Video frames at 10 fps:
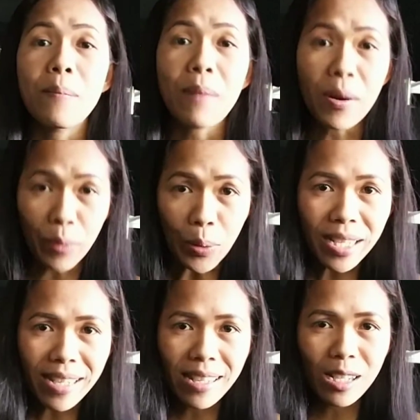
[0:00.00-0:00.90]
my
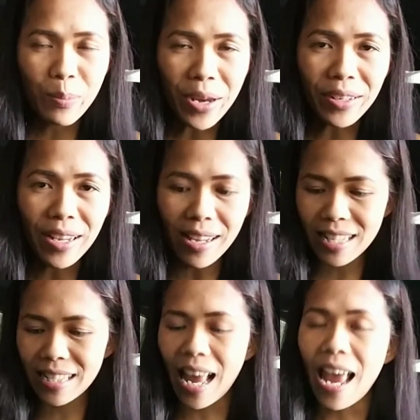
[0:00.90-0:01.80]
road test
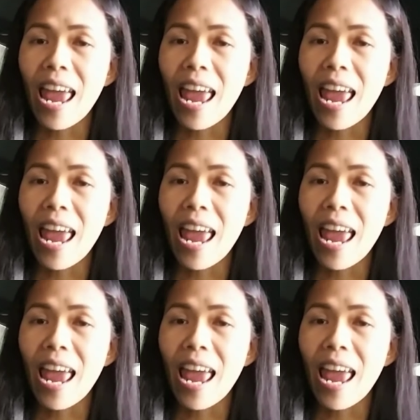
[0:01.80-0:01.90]
experience.